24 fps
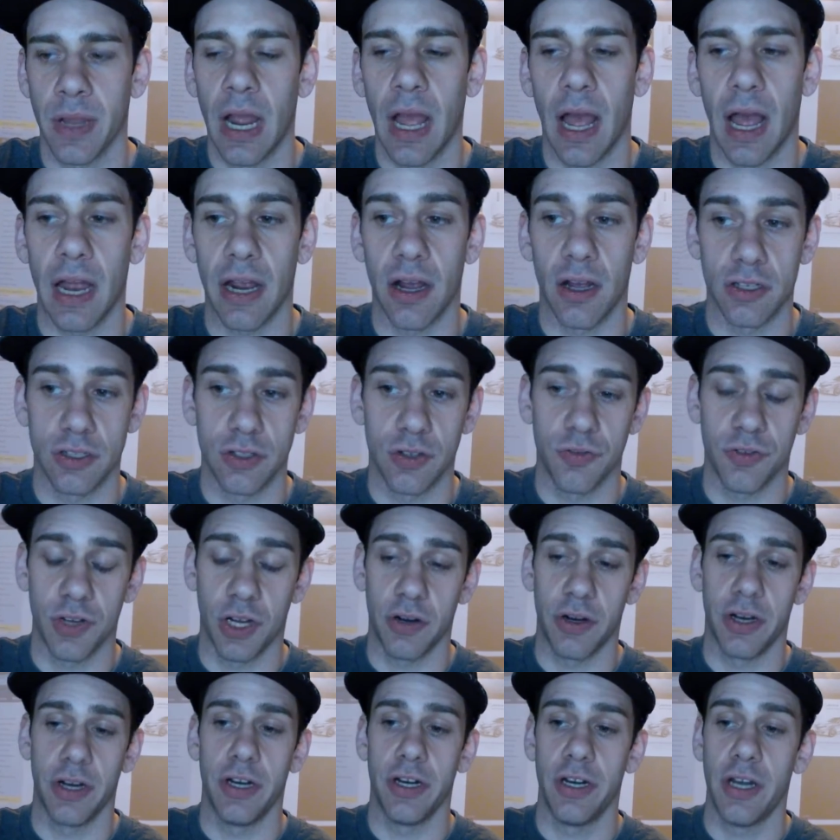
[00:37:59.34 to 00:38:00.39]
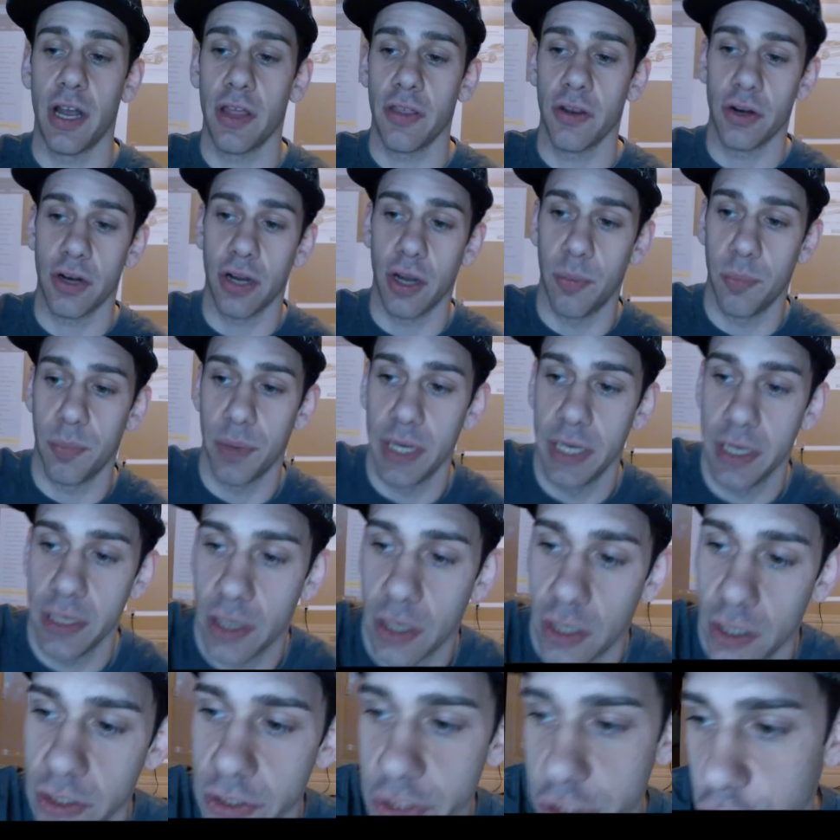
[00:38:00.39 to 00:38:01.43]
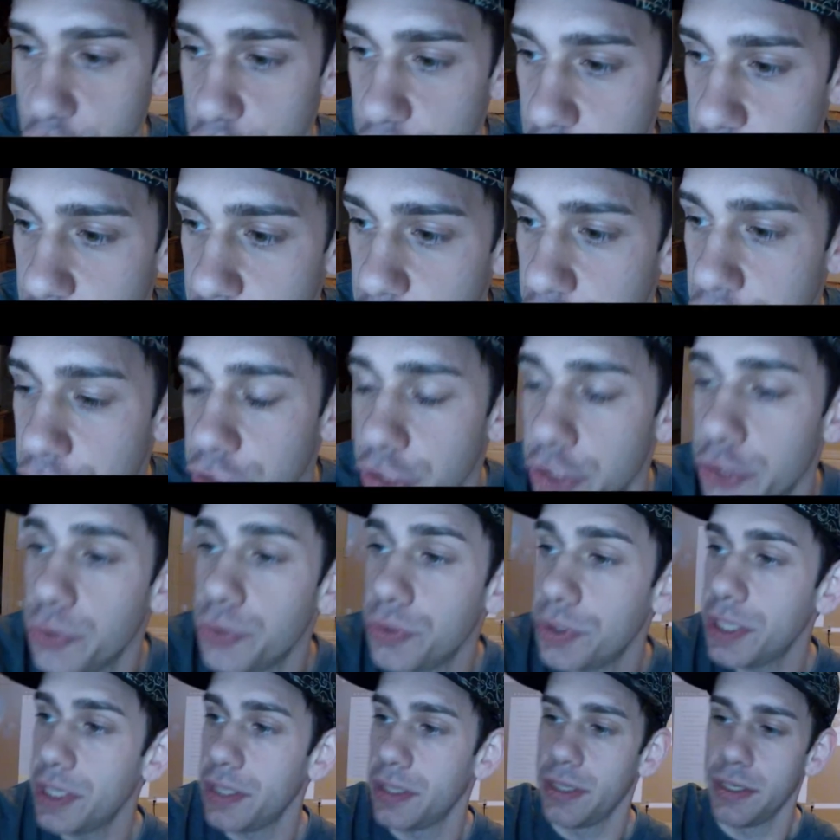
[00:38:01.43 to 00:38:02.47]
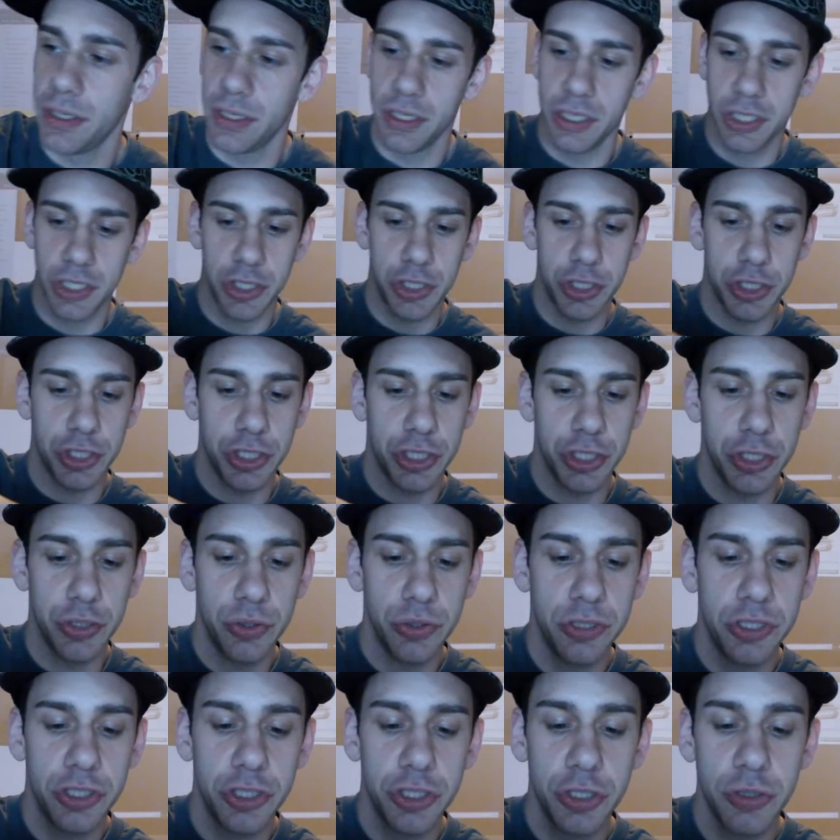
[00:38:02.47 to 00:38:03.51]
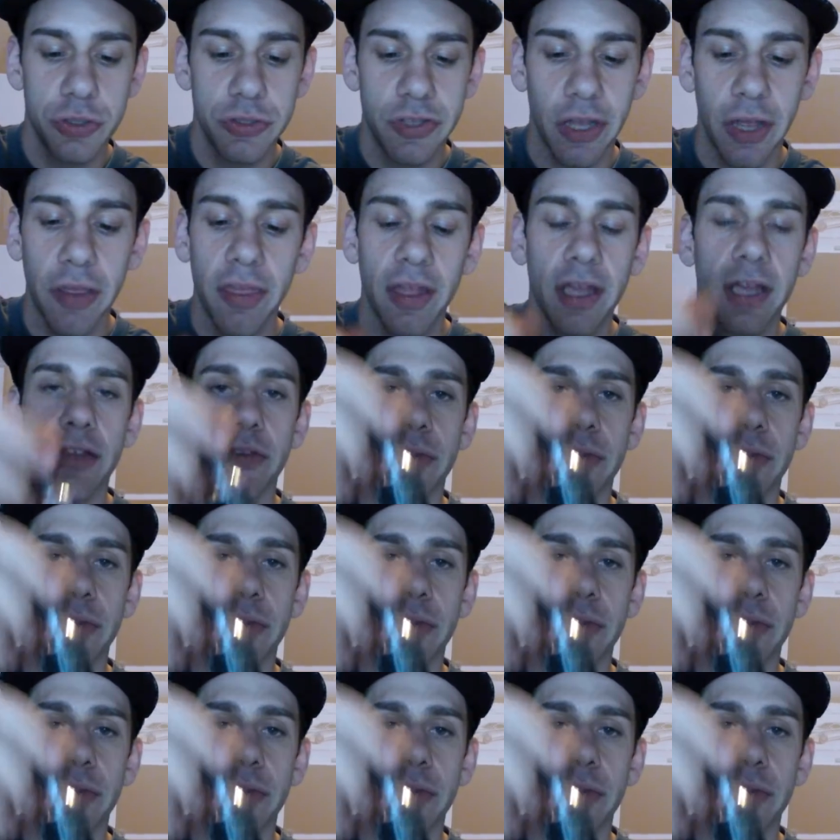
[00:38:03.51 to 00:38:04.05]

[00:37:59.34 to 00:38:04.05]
I also found another company called Stewed Juice, I think